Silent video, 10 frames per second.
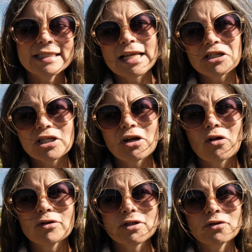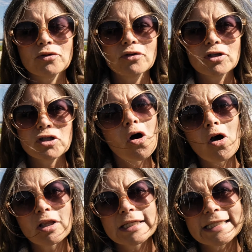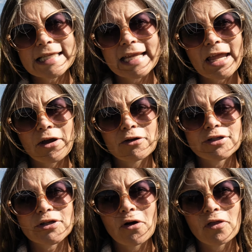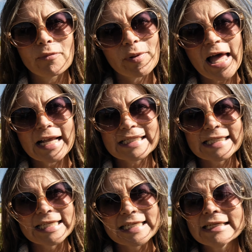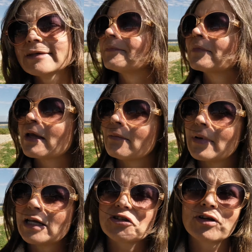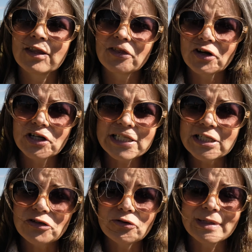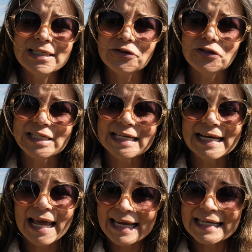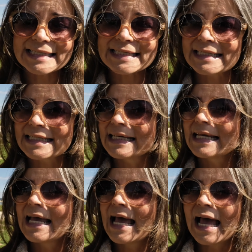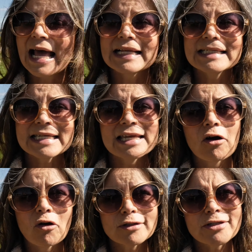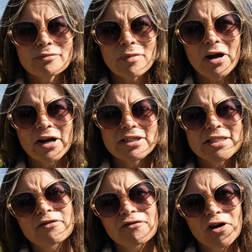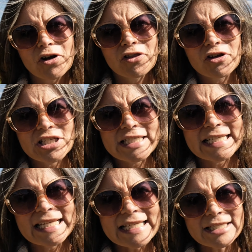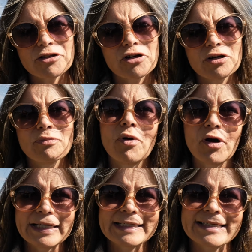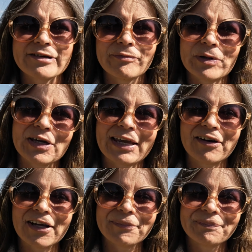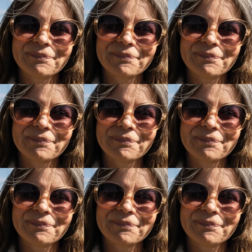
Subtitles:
it's actually also the tallest lighthouse on the Black Sea, measuring 32 metres in height, and it also marks the furthest eastern point of Bulgaria.